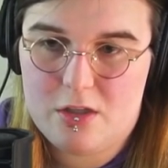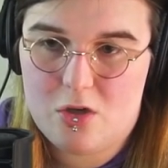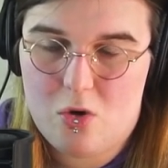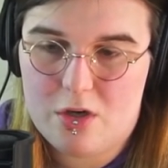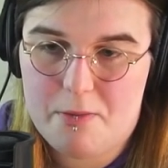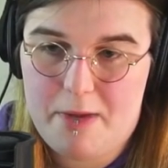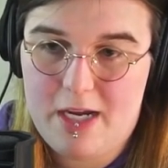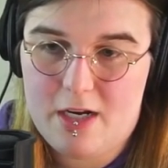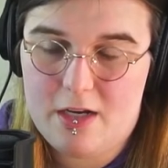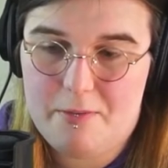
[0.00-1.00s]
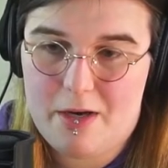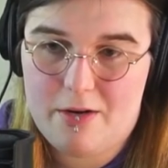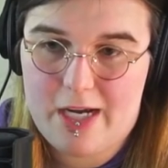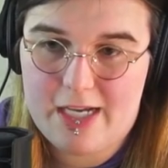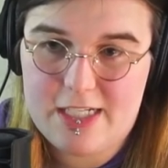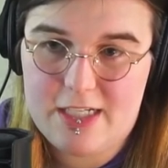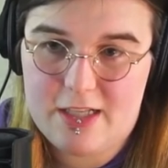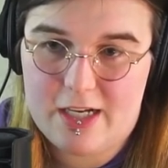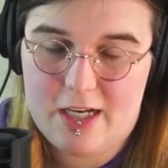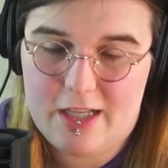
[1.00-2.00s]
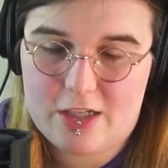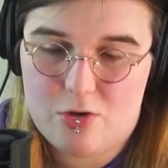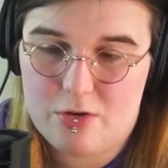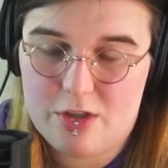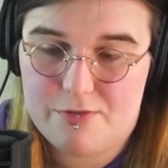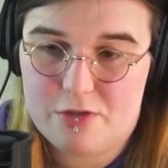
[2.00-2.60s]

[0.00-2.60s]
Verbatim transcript: the core debate about anti-electoralism